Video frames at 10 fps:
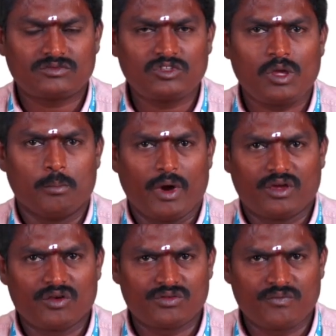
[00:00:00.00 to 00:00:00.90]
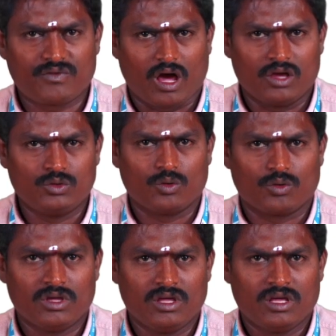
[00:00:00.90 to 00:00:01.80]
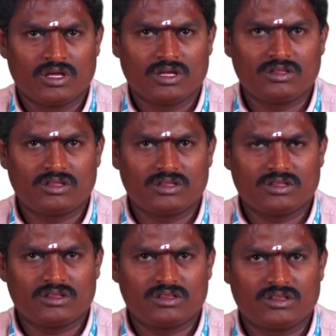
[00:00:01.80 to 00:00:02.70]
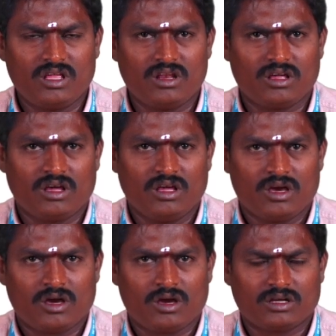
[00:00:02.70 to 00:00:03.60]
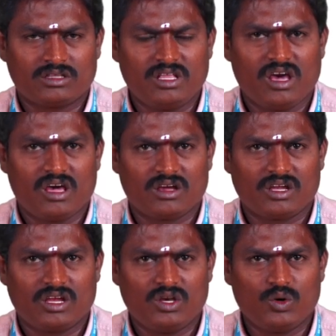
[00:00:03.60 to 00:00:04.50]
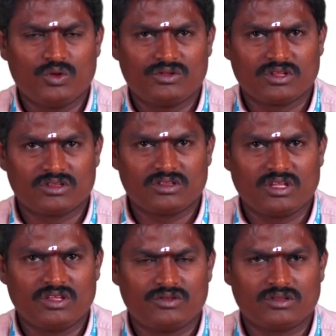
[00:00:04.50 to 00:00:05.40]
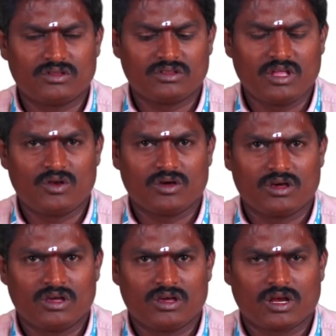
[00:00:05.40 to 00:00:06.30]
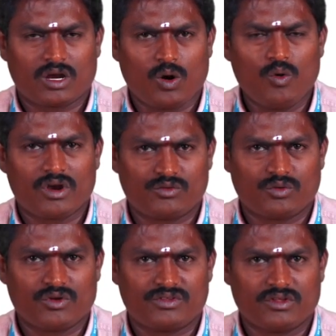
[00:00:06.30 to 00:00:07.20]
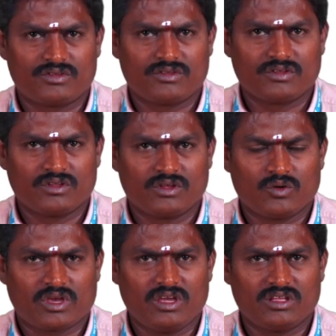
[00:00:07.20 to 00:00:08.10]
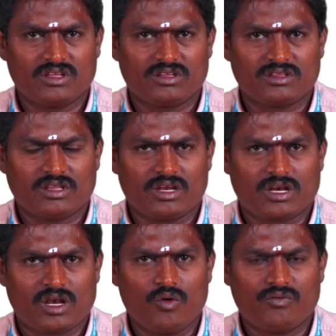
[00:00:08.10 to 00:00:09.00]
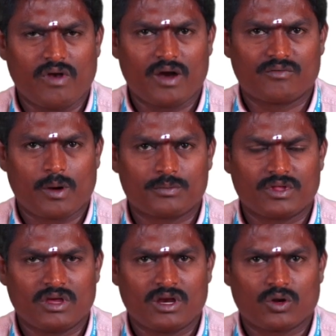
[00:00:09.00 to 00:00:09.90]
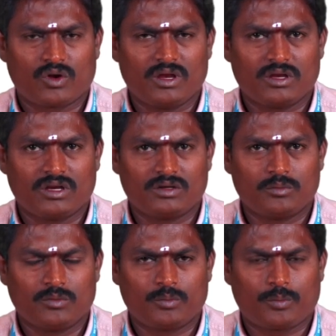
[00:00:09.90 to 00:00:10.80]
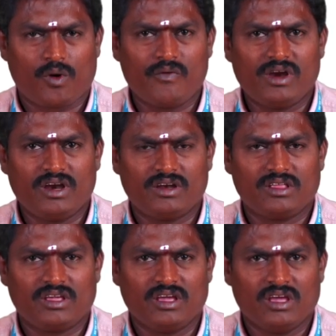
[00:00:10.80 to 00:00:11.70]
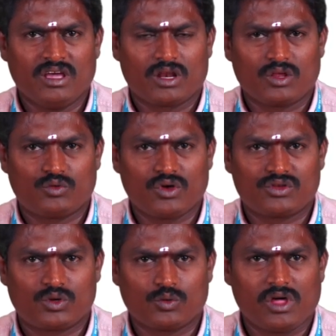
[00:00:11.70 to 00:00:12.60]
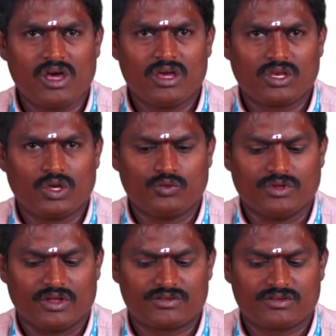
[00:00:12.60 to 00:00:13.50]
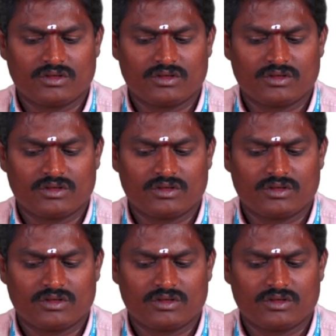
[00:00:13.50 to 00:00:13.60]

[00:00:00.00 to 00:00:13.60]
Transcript: Microsoft Azure. Uh, they are introduced their cloud resources. Okay, their cloud platforms. Okay, provided the resource to the users.